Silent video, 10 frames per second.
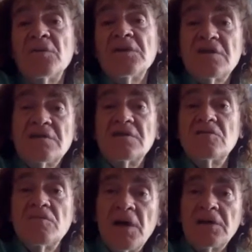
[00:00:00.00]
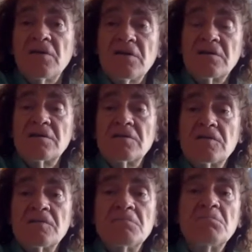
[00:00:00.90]
me, this is a
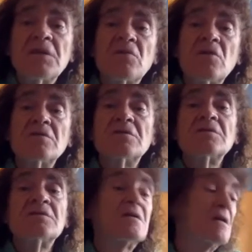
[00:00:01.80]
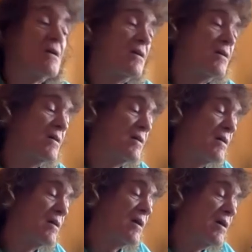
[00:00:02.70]
matrix, because
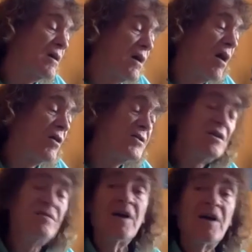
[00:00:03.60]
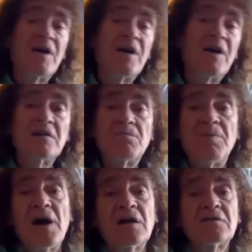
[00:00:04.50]
our divine
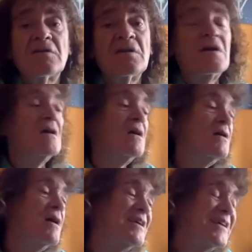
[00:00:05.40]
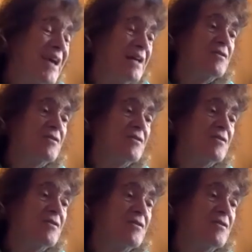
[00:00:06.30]
part cannot